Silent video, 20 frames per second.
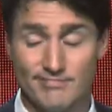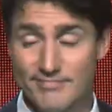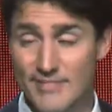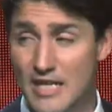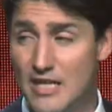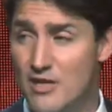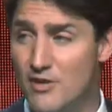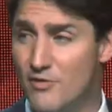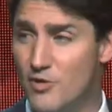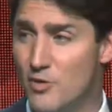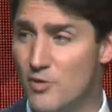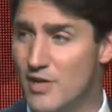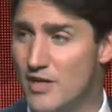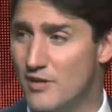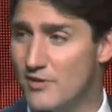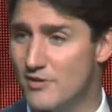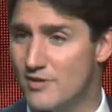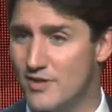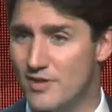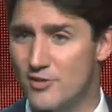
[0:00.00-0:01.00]
Many of you
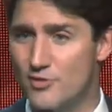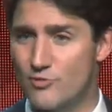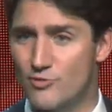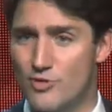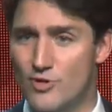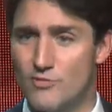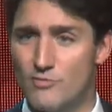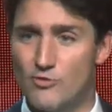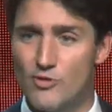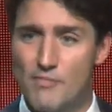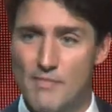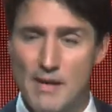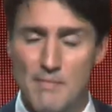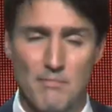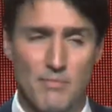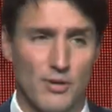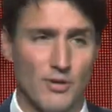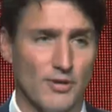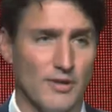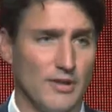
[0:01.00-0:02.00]
here in this room
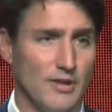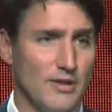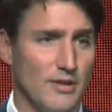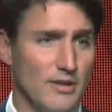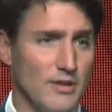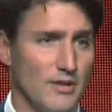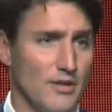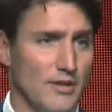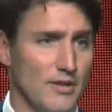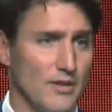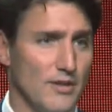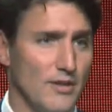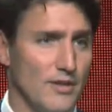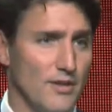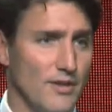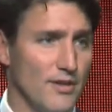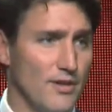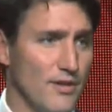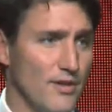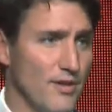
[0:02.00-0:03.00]
remember
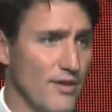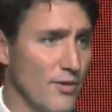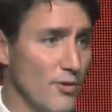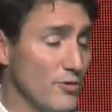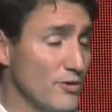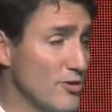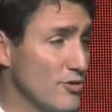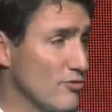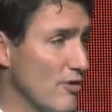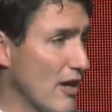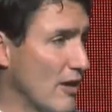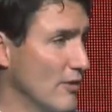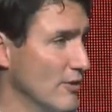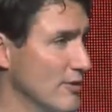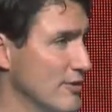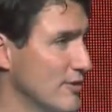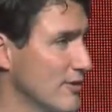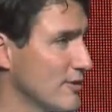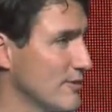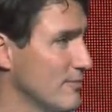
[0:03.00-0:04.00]
those
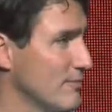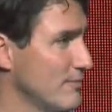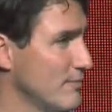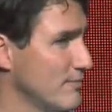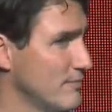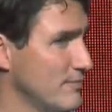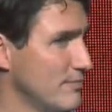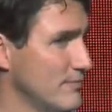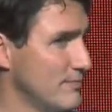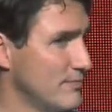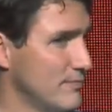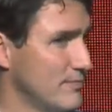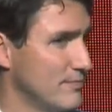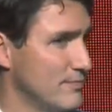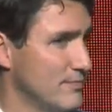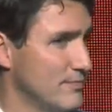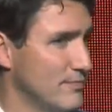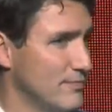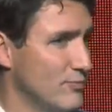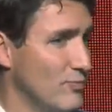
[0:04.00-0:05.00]
struggles.
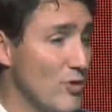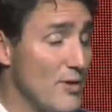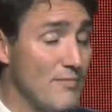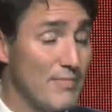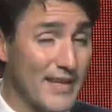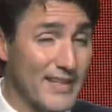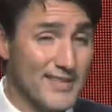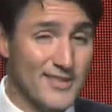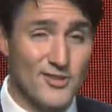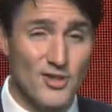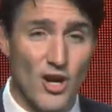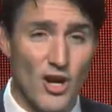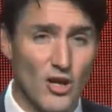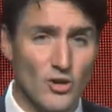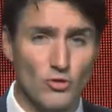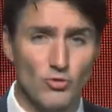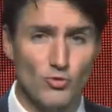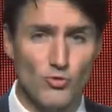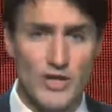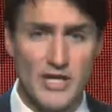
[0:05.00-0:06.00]
We must
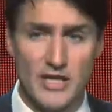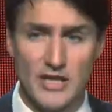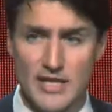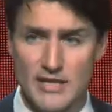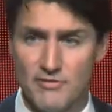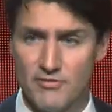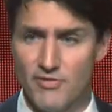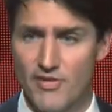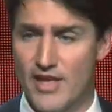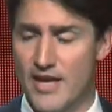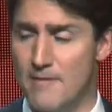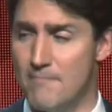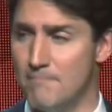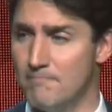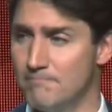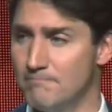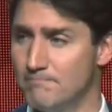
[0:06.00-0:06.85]
not relive them.